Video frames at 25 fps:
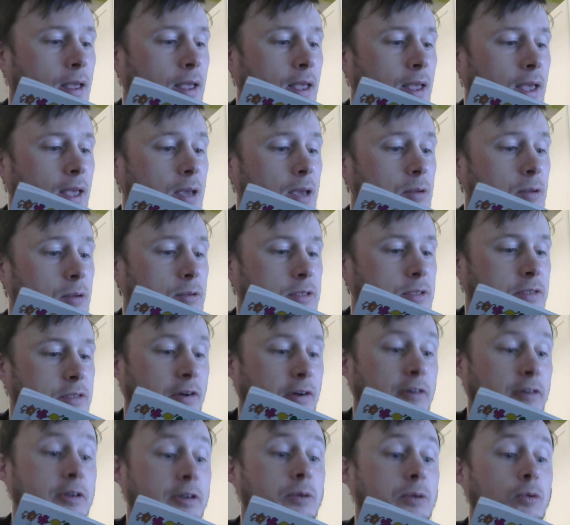It was a
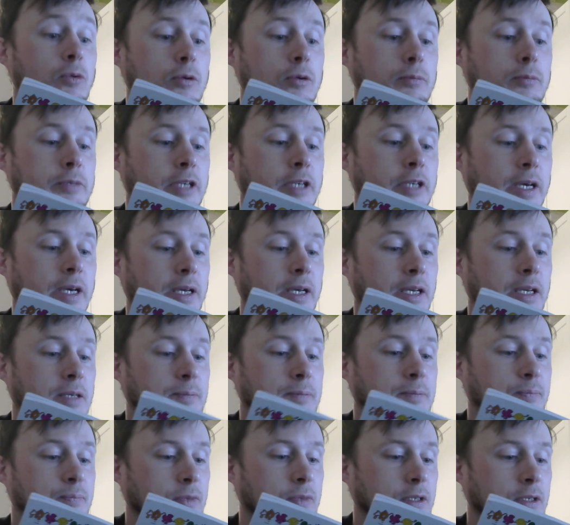very warm day,
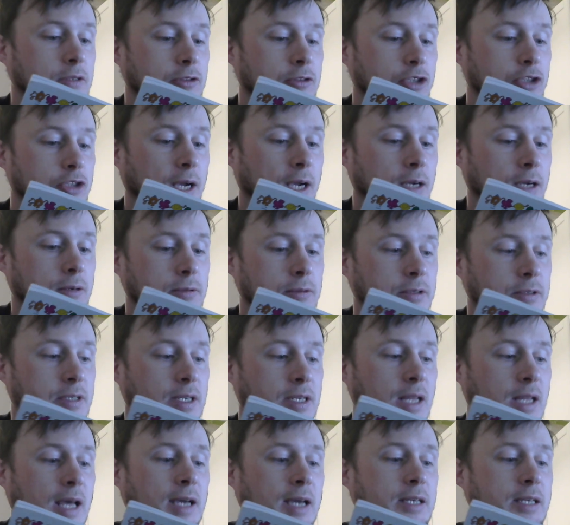and Jack was
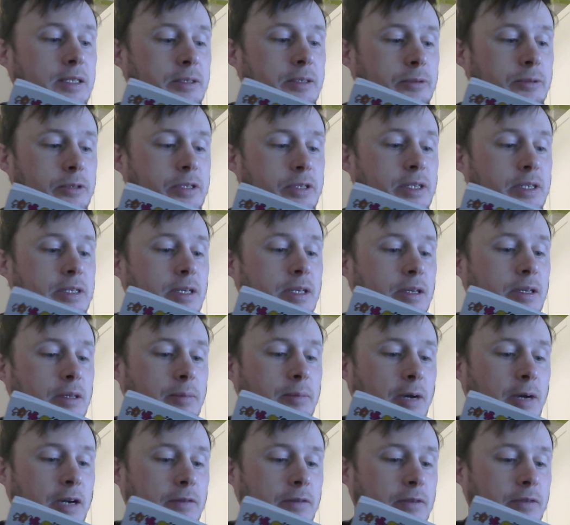glad he was sitting at the
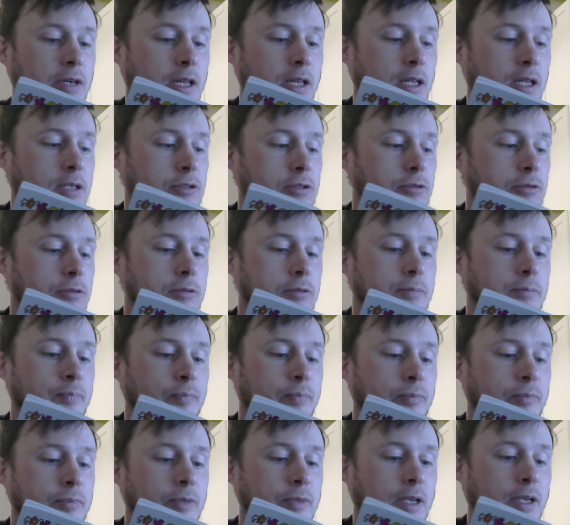back of the classroom
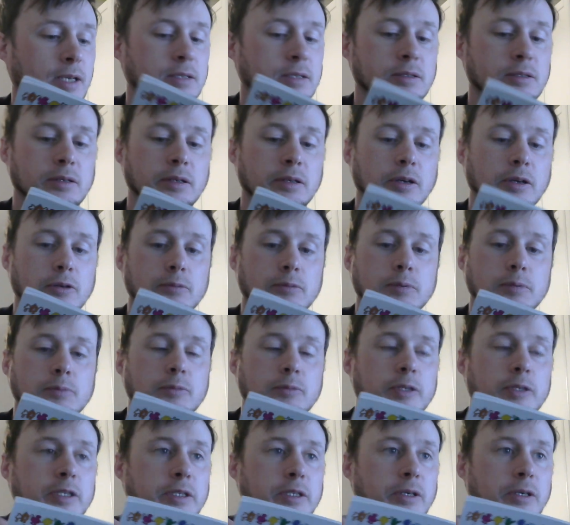next to the open
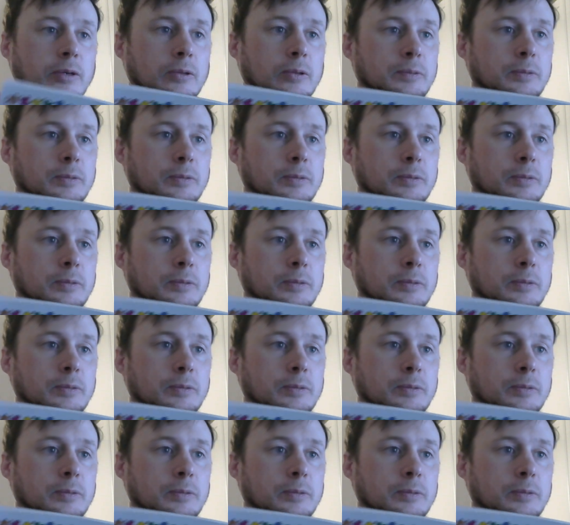window.